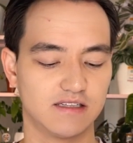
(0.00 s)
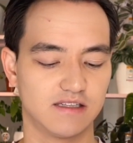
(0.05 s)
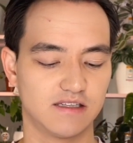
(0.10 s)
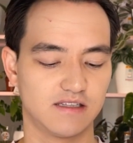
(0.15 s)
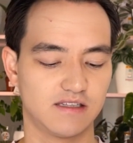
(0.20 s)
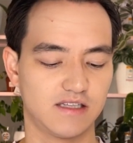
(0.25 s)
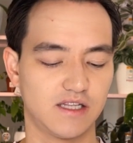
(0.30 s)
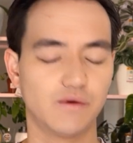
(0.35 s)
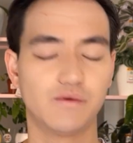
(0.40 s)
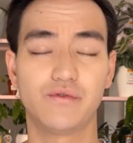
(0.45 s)

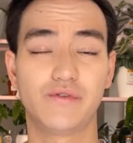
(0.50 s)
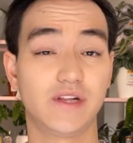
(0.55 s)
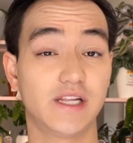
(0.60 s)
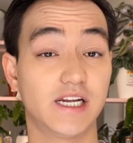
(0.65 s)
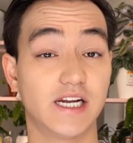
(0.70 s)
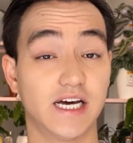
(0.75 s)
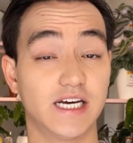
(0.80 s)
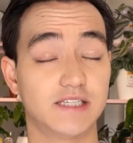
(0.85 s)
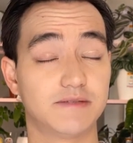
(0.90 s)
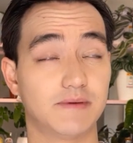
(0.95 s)
they were really
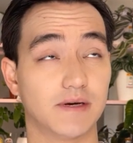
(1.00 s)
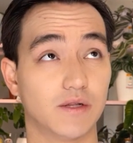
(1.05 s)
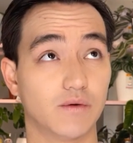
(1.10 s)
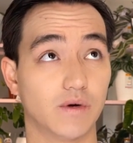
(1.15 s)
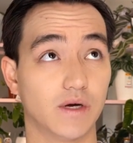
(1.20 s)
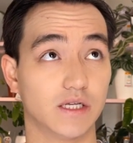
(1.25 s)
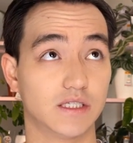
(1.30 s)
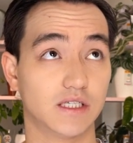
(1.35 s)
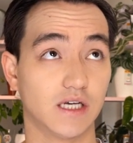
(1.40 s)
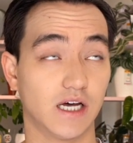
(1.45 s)
nice, by the way,
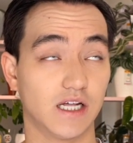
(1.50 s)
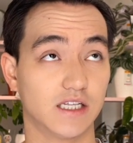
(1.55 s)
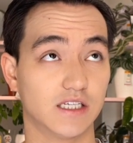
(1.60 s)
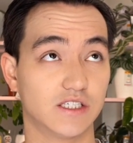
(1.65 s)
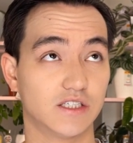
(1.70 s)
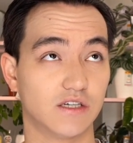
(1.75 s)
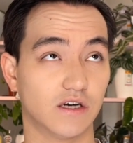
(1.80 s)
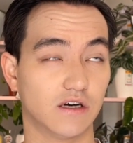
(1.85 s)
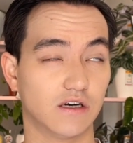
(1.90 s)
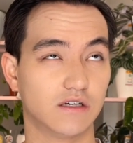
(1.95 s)
at the
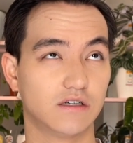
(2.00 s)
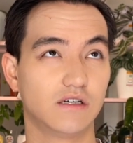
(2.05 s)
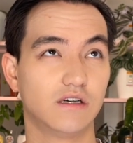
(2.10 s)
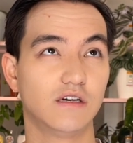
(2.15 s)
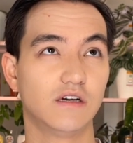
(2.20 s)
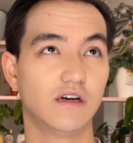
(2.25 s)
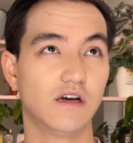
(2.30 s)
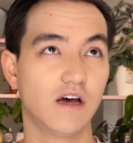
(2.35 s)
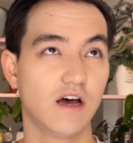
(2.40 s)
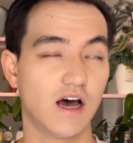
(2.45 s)
start.
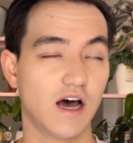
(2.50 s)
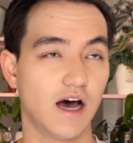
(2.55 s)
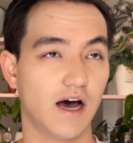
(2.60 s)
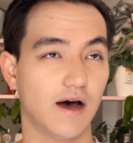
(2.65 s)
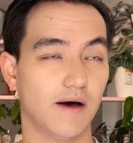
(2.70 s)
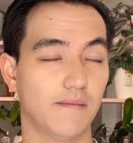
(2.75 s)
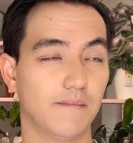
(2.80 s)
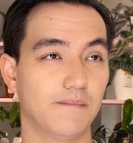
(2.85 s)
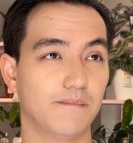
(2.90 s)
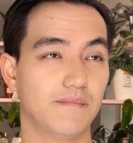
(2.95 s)

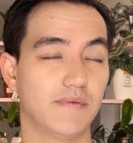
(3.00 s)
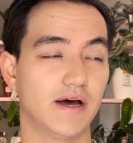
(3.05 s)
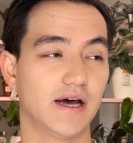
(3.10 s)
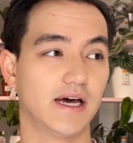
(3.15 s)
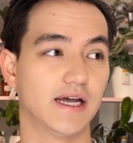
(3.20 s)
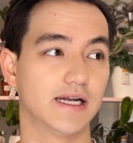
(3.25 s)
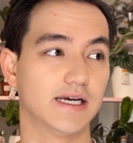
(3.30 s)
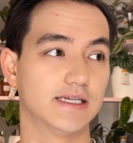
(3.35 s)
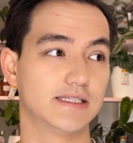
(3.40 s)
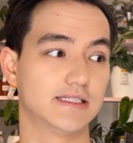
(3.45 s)
And
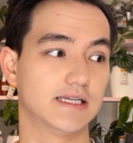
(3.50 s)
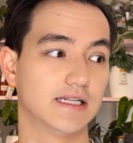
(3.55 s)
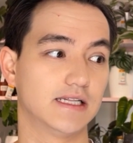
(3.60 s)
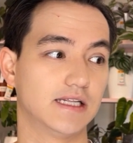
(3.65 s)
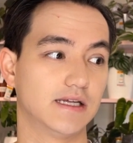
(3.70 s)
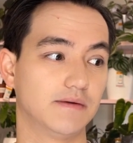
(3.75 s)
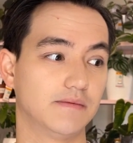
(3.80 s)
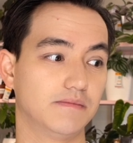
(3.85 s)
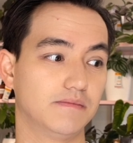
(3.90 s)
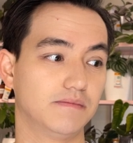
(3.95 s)
I sent
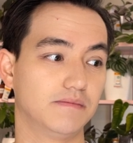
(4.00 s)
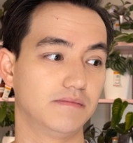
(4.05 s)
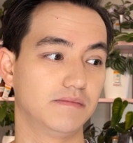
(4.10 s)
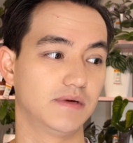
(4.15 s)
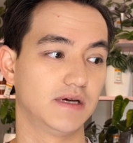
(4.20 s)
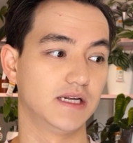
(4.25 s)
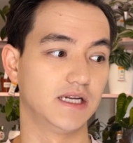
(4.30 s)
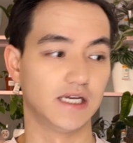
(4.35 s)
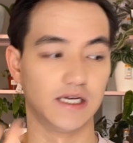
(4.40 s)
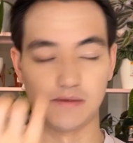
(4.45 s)
them
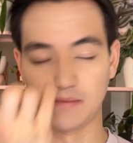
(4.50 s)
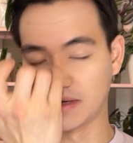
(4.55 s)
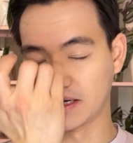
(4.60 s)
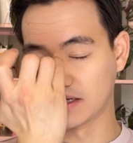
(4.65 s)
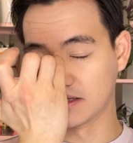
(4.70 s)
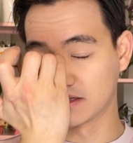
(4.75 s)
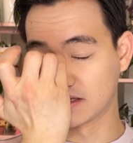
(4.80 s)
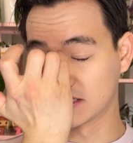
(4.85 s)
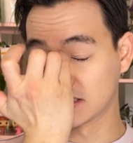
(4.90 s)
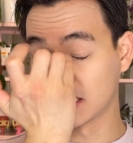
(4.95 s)
an email
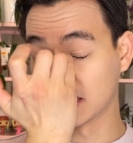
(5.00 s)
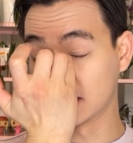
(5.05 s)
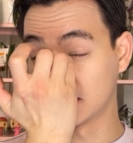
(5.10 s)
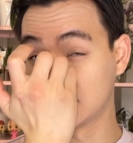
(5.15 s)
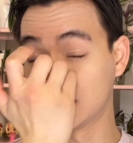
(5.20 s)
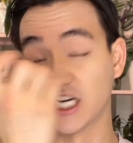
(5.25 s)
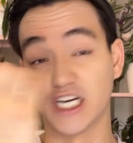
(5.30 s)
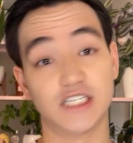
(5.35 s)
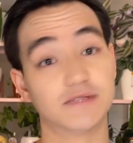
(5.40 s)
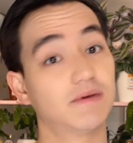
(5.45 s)
because I had to
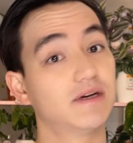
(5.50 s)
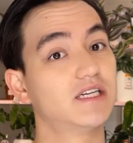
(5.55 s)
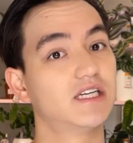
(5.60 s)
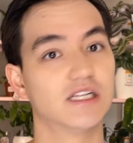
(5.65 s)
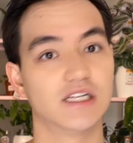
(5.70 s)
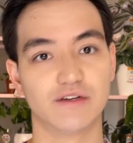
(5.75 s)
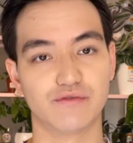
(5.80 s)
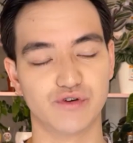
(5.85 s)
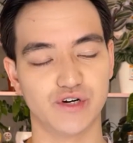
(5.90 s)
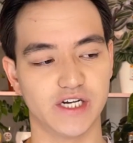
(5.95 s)
change my
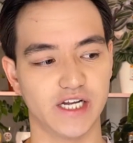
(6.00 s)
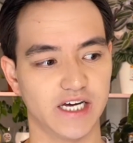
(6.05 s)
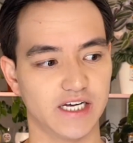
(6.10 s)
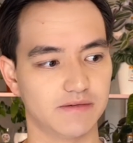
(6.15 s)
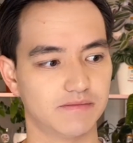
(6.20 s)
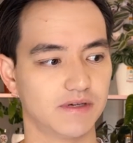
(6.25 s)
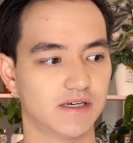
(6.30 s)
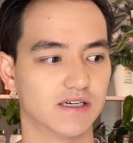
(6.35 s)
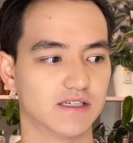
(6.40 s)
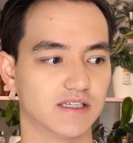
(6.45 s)
delivery date
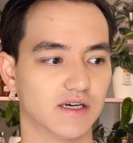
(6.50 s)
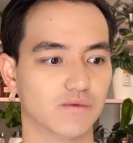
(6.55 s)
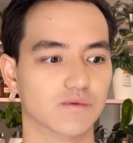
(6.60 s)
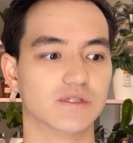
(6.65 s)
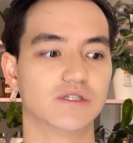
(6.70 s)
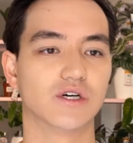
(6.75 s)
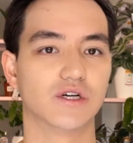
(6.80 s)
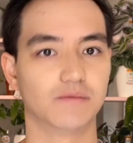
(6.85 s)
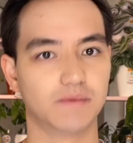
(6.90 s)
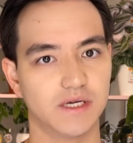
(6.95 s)
because I was
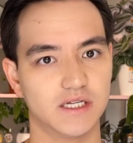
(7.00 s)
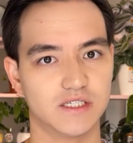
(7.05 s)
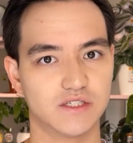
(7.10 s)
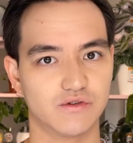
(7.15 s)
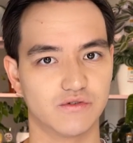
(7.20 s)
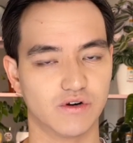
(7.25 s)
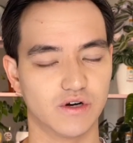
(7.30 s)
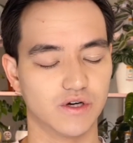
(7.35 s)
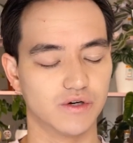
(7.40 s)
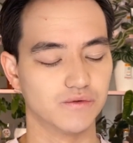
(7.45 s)
going to be in
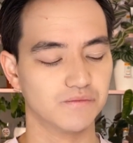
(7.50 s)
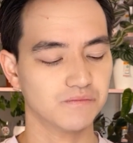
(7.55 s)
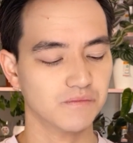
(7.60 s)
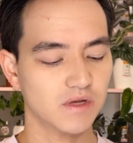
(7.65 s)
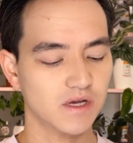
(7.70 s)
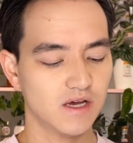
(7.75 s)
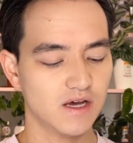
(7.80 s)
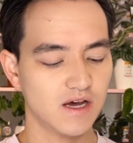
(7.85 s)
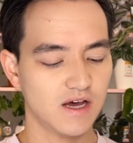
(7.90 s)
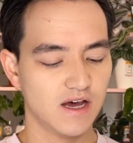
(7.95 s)
Toronto.
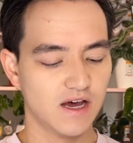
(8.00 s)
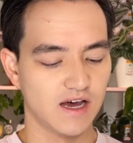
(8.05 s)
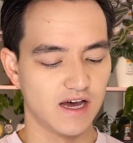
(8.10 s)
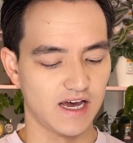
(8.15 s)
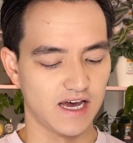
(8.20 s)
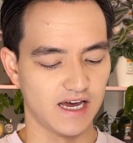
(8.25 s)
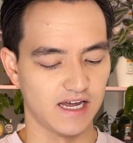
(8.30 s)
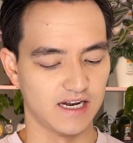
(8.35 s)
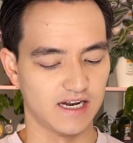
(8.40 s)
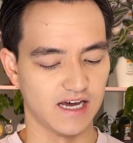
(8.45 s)

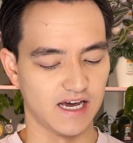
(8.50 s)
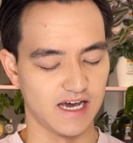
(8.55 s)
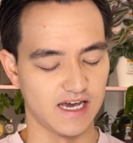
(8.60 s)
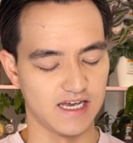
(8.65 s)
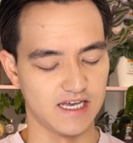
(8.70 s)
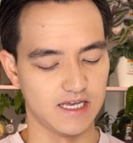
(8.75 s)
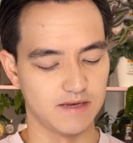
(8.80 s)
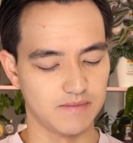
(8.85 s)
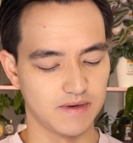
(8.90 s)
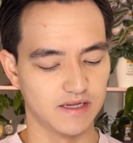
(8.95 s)
And I
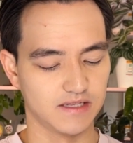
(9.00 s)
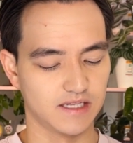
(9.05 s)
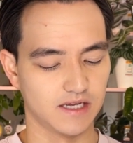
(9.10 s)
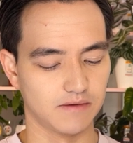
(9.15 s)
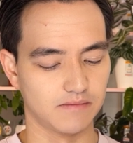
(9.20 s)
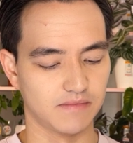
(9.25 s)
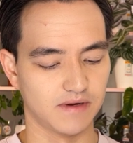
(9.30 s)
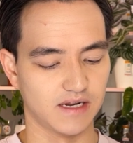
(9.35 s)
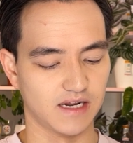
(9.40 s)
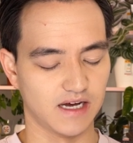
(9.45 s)
emailed them
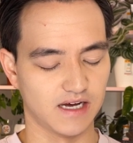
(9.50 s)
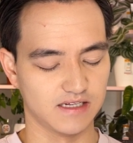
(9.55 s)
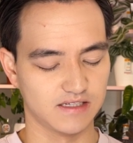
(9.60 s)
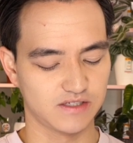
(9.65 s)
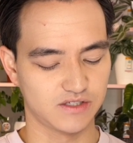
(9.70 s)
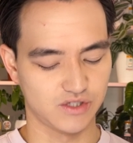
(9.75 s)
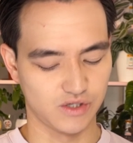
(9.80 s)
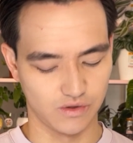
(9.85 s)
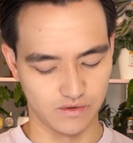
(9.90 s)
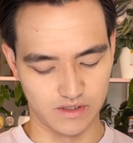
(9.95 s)
and I
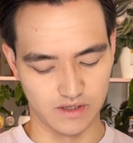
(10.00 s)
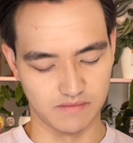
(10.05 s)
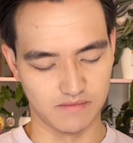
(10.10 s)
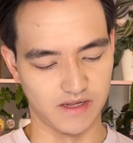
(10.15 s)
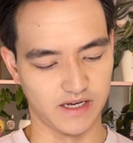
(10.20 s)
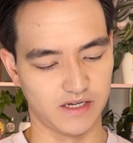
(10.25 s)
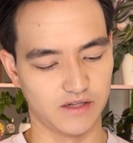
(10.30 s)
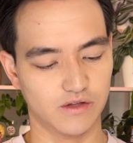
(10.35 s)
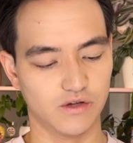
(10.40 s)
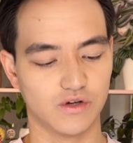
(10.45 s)
told them,
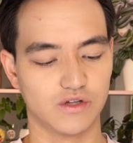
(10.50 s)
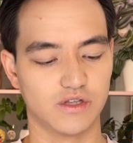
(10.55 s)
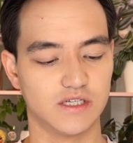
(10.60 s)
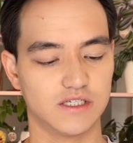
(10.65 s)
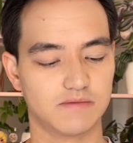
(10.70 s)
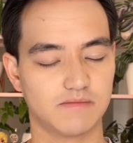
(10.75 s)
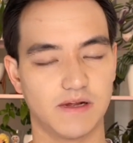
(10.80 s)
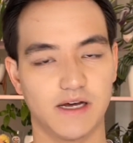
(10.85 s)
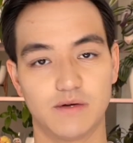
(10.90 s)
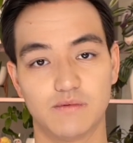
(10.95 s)
like, look, this
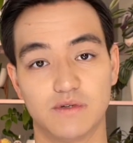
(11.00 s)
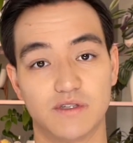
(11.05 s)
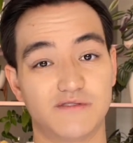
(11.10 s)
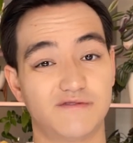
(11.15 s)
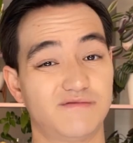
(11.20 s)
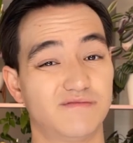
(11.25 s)
plant was,